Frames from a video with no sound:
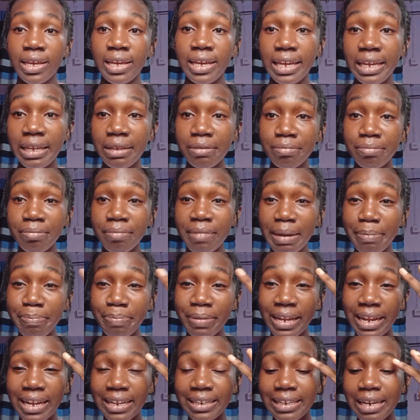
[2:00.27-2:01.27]
In my
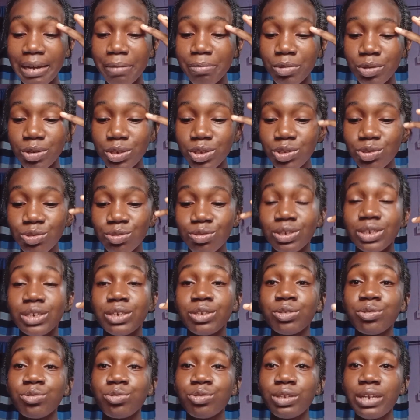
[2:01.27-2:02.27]
plan, I'm going to
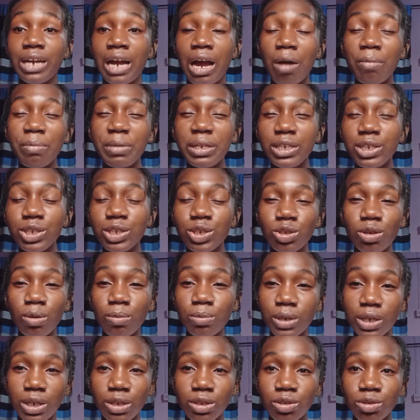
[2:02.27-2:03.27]
include how many
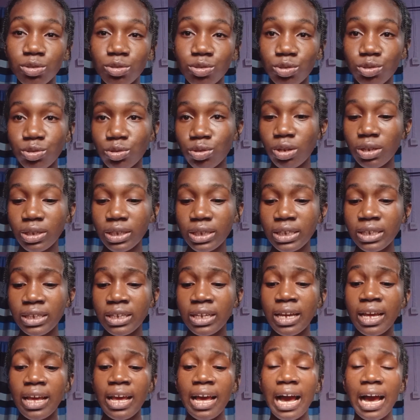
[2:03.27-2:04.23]
subjects to study,